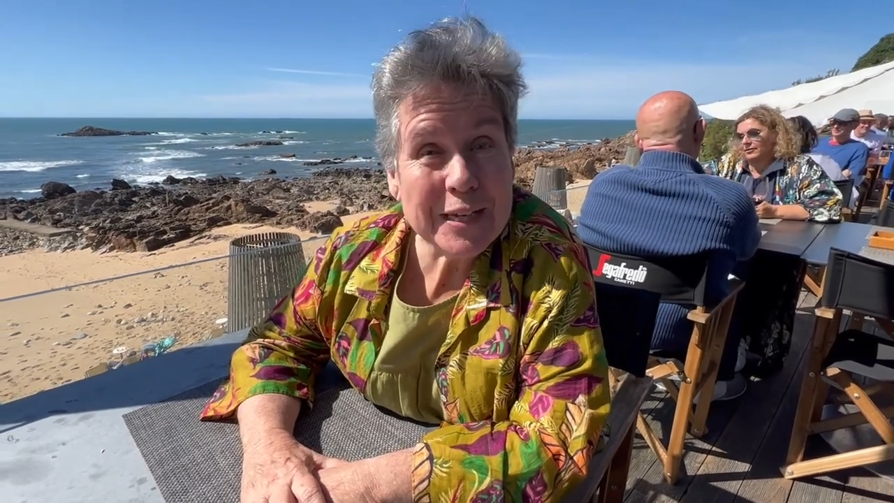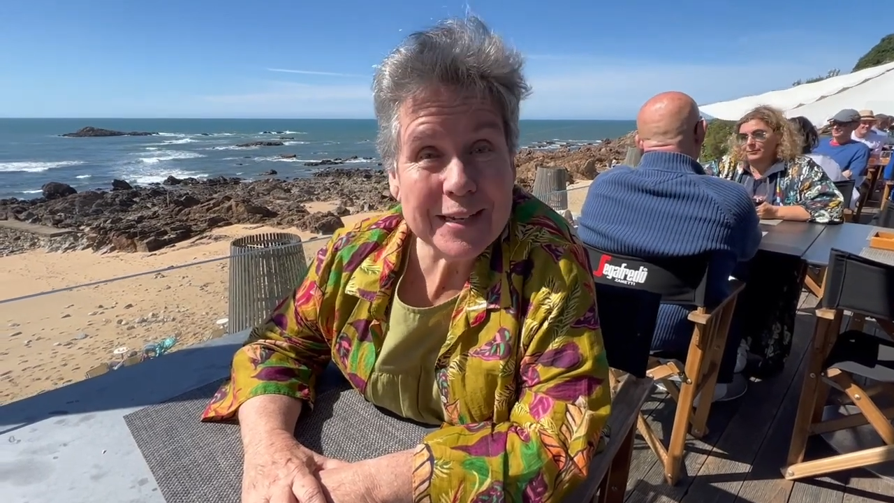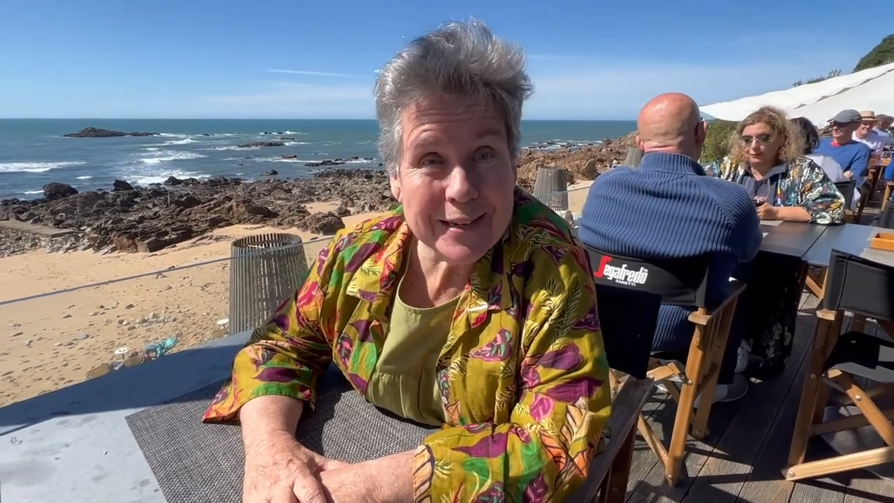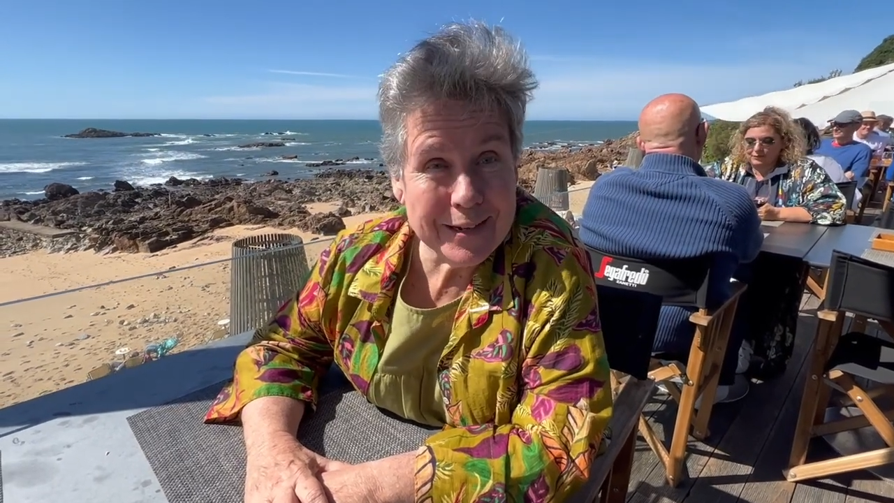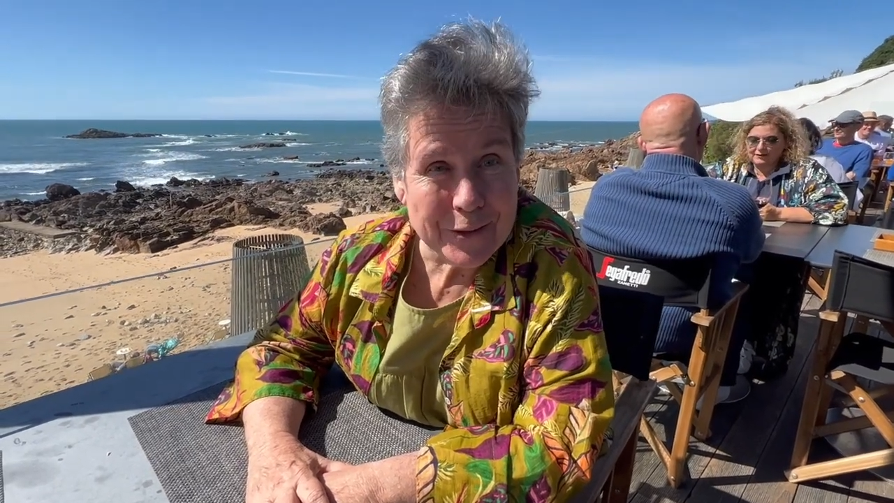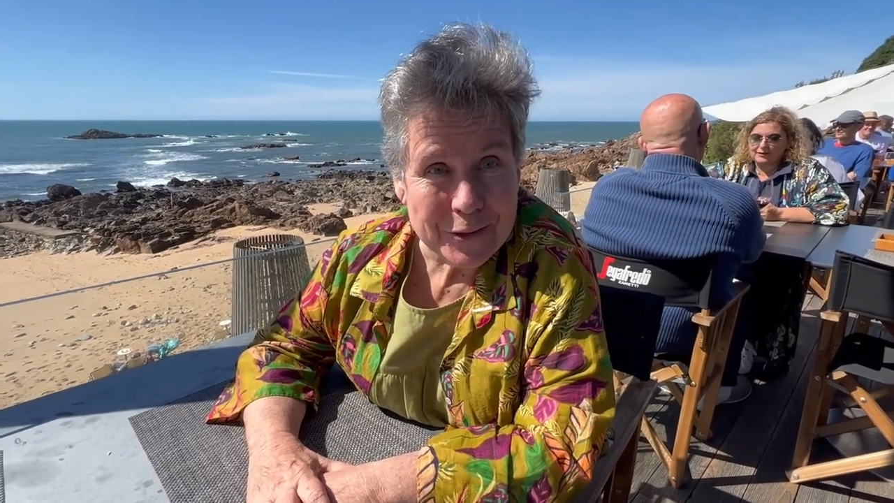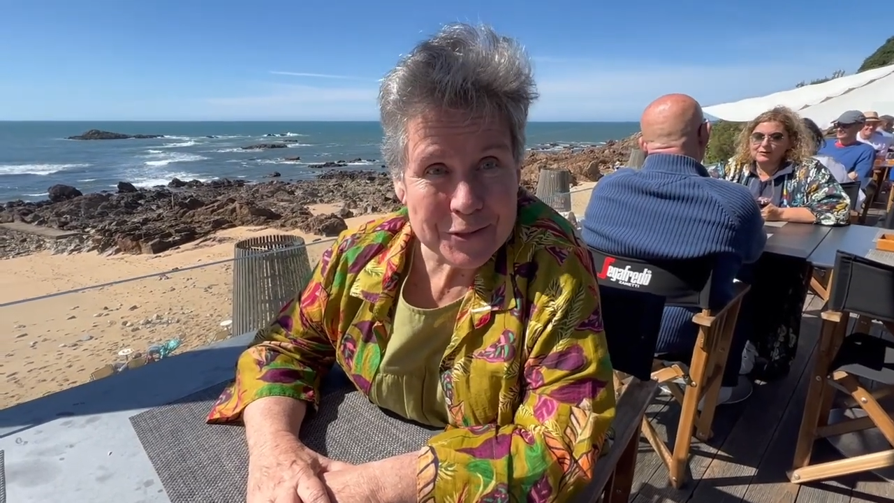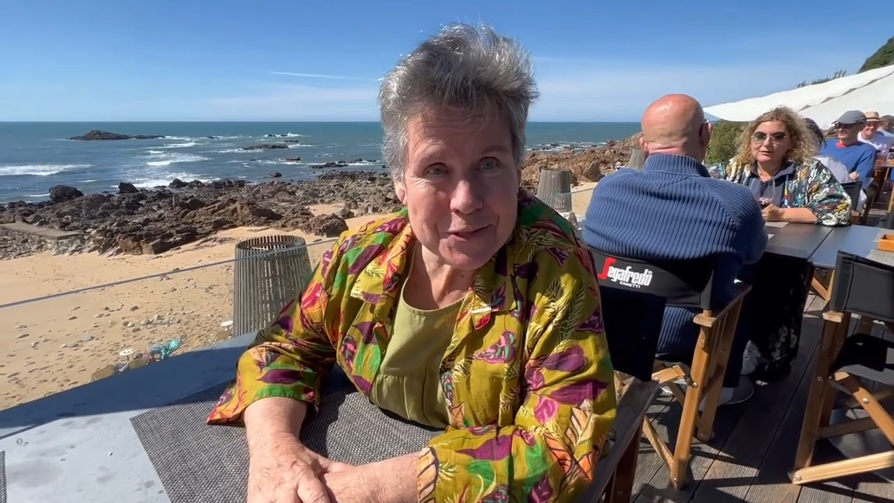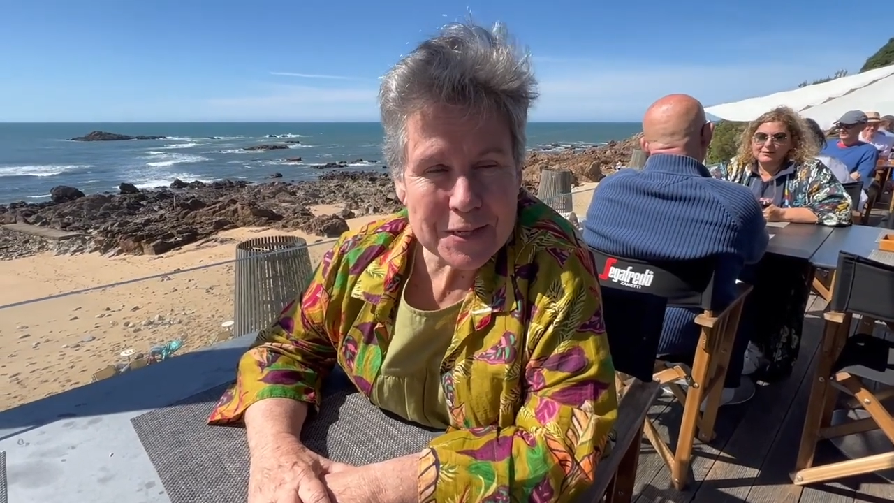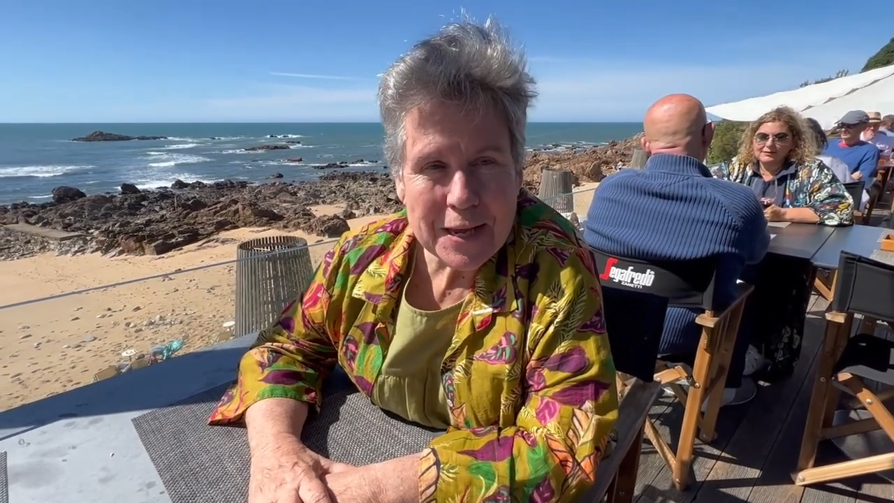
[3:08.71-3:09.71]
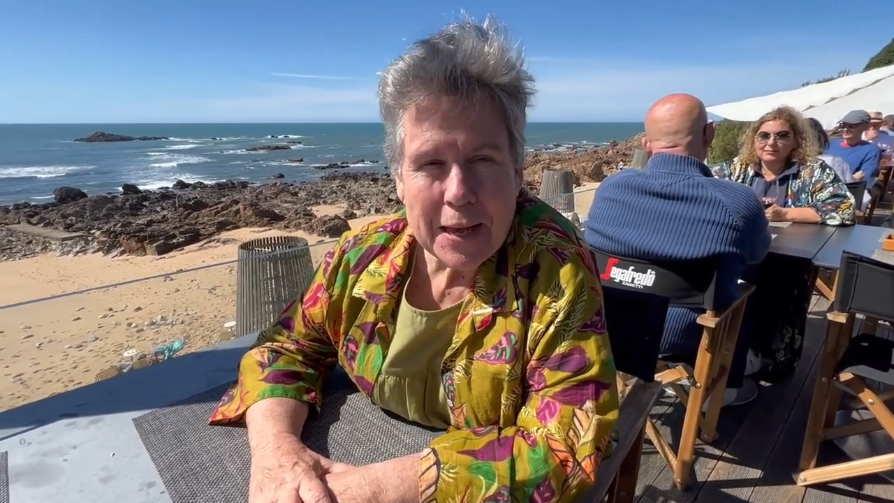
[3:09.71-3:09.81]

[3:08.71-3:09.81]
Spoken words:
years.